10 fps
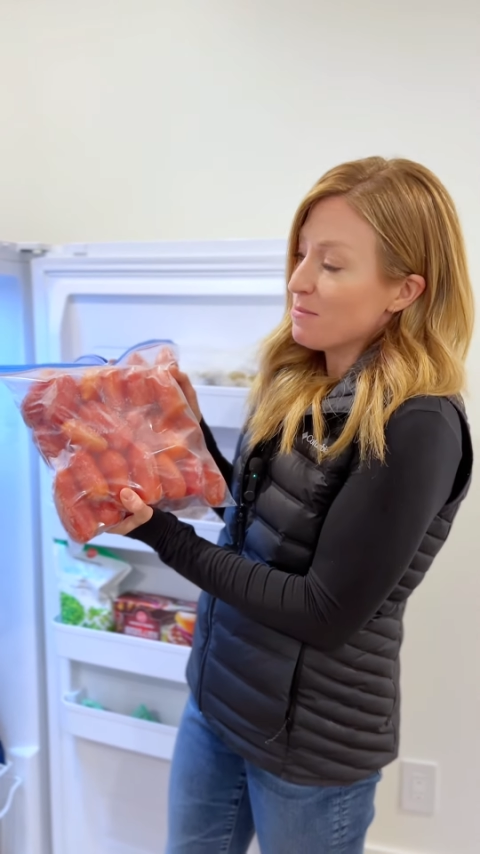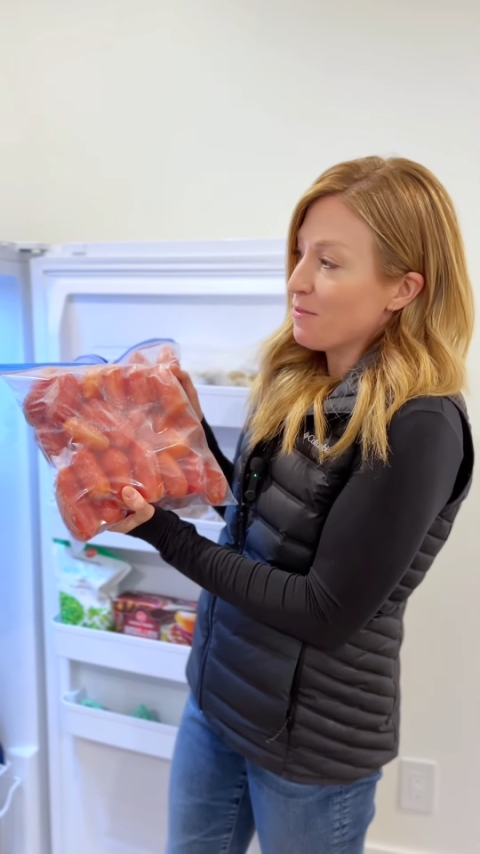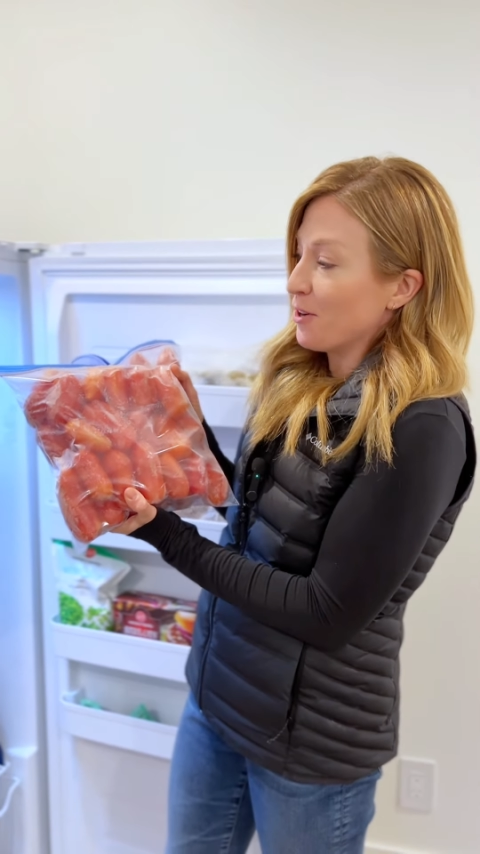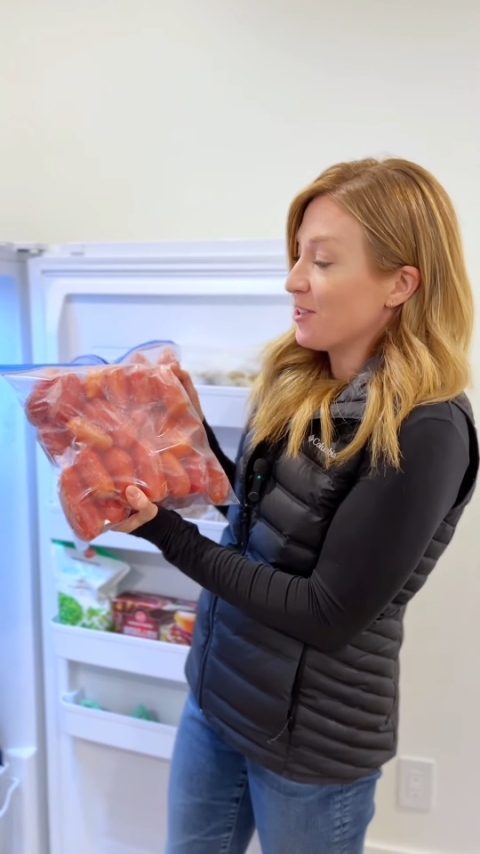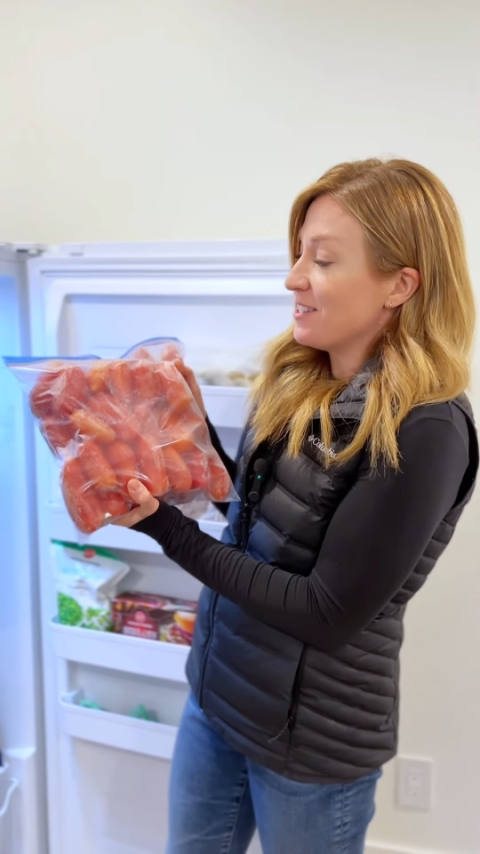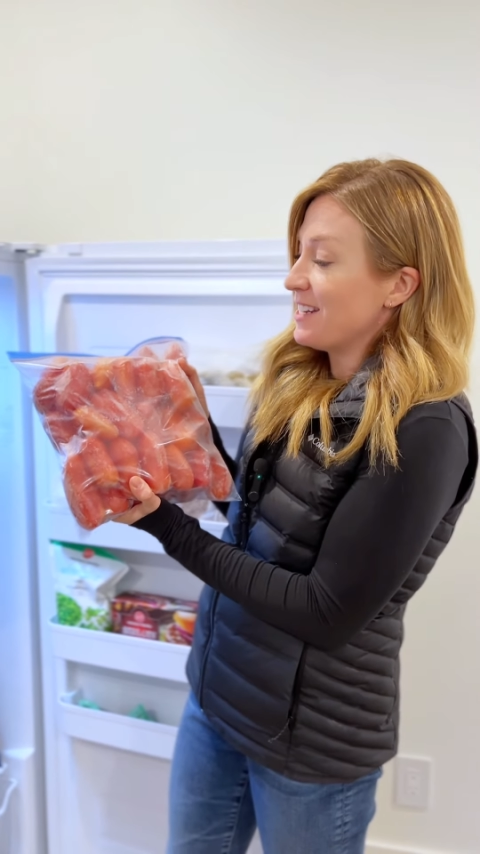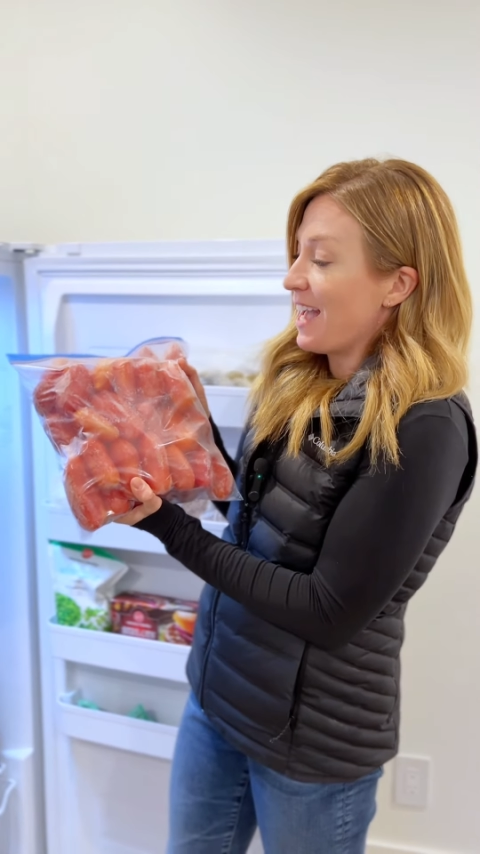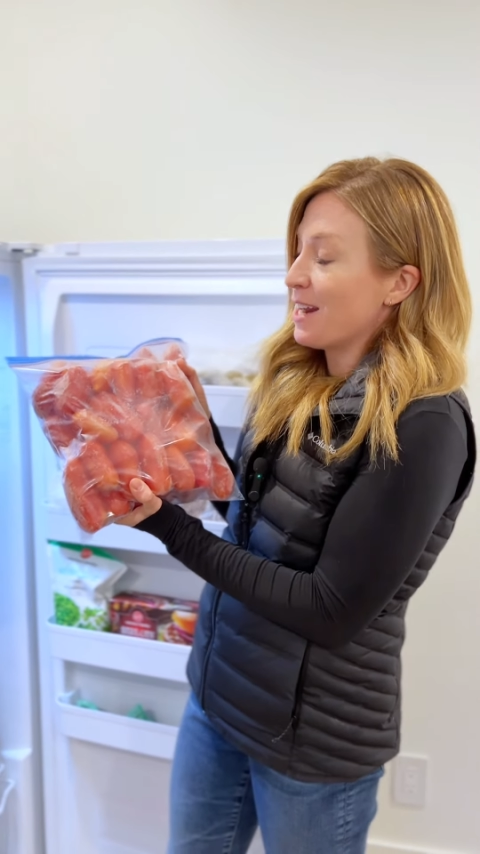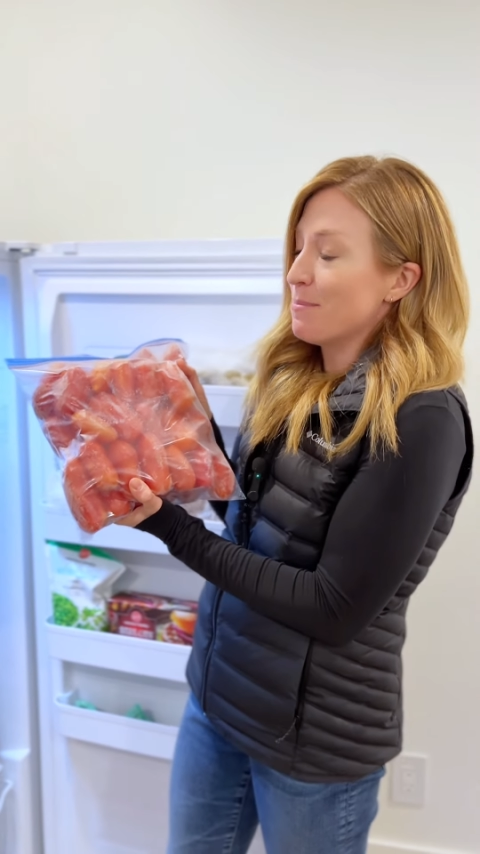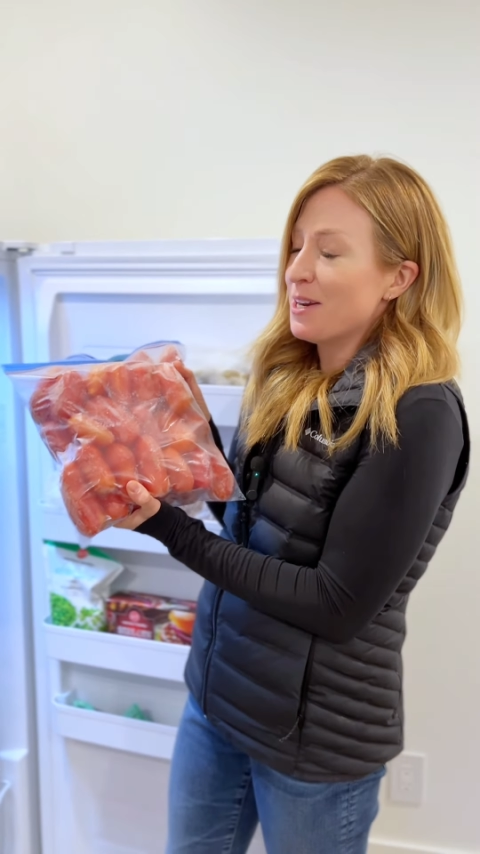them first,
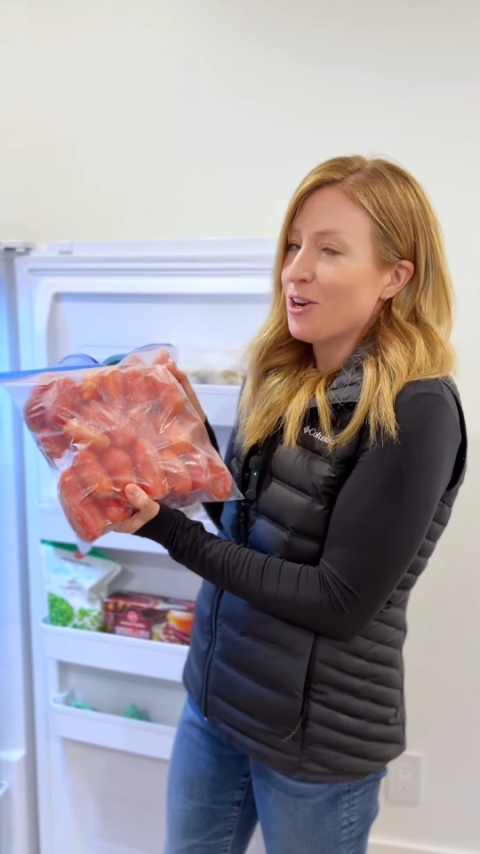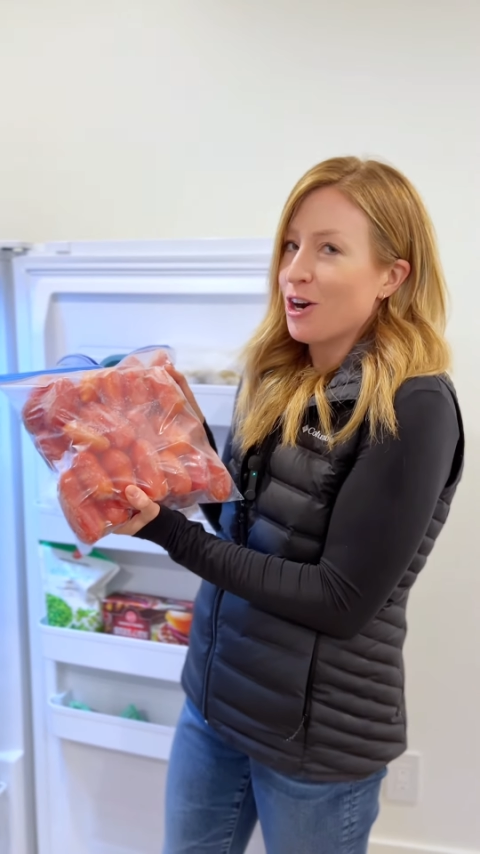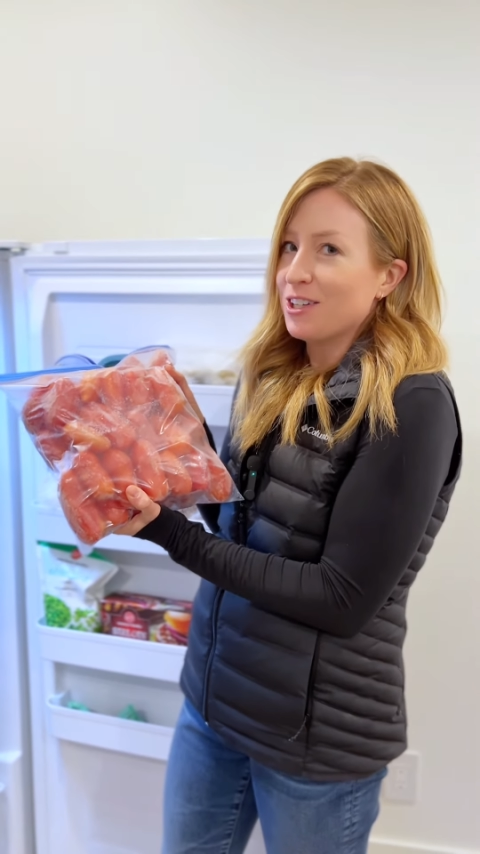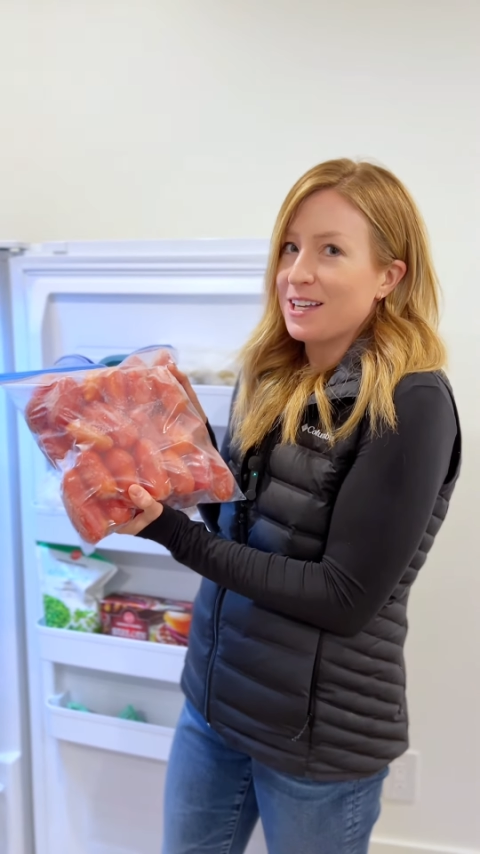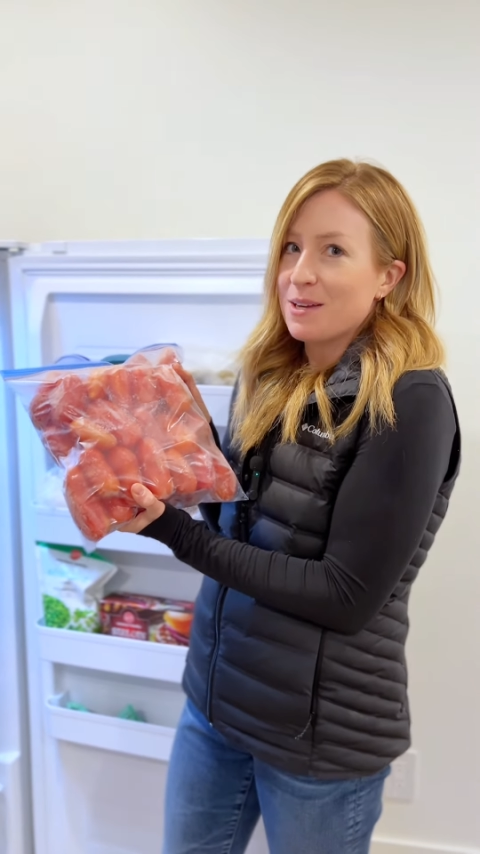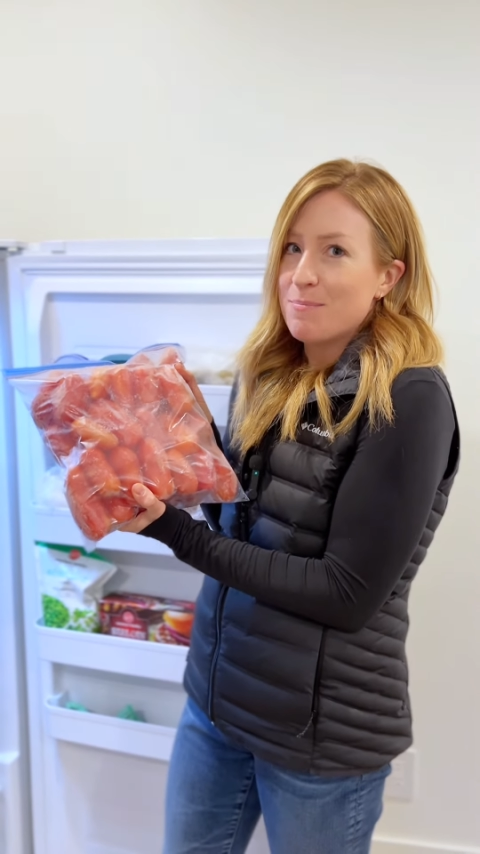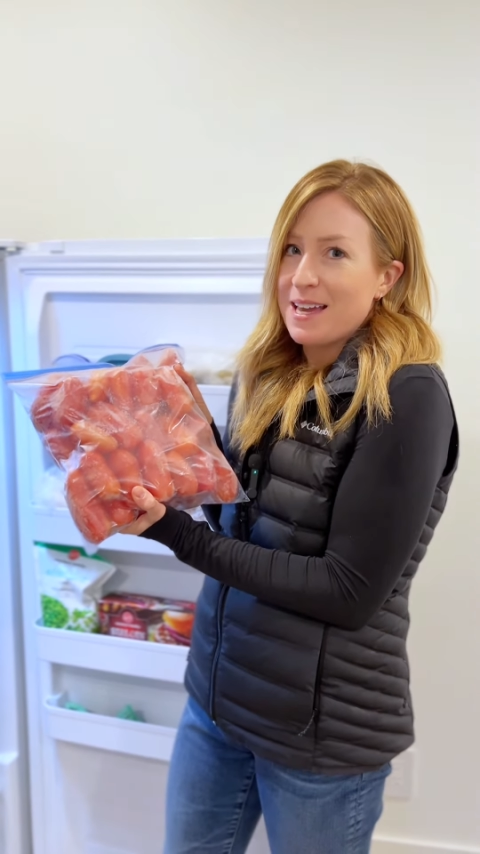add a bit of garlic,